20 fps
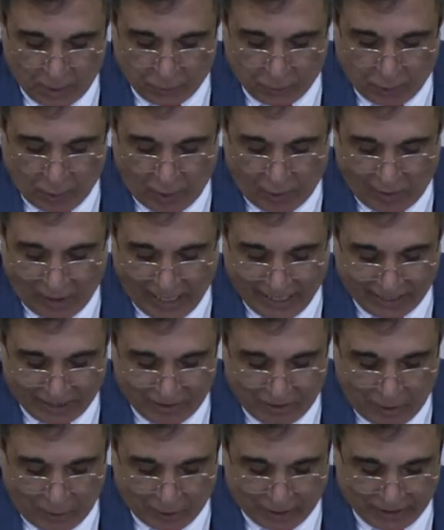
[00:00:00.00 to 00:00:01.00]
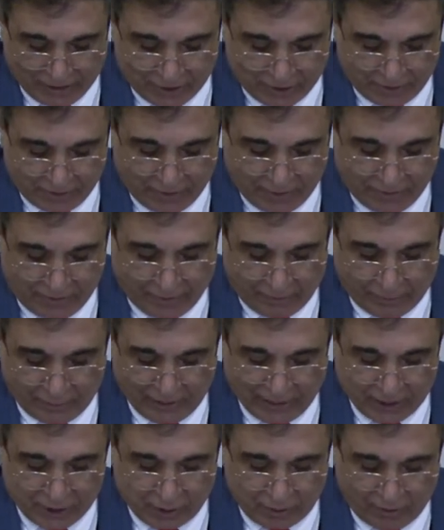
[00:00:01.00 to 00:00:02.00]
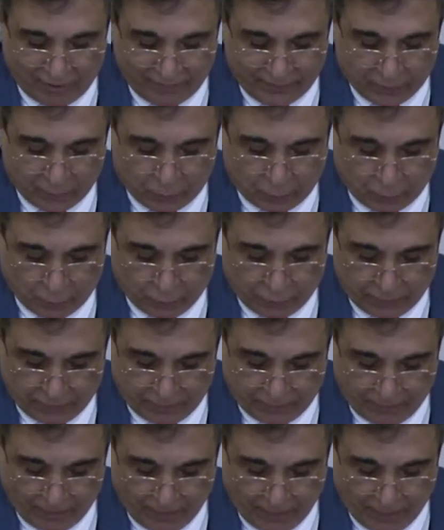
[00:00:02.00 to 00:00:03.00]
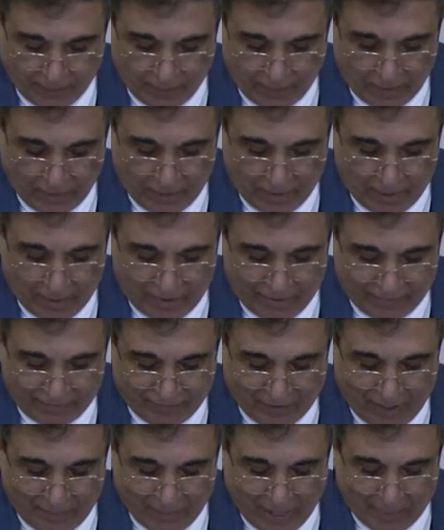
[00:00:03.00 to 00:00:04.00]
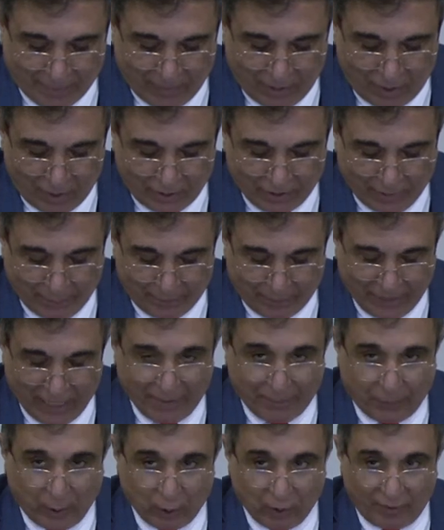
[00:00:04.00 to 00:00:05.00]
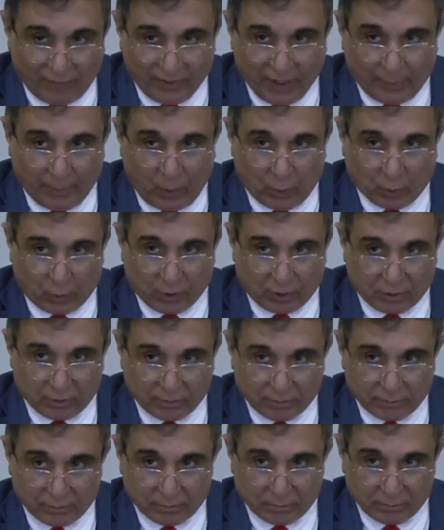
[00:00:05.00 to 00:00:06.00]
nor acknowledge the religion of truth, from among the people of the book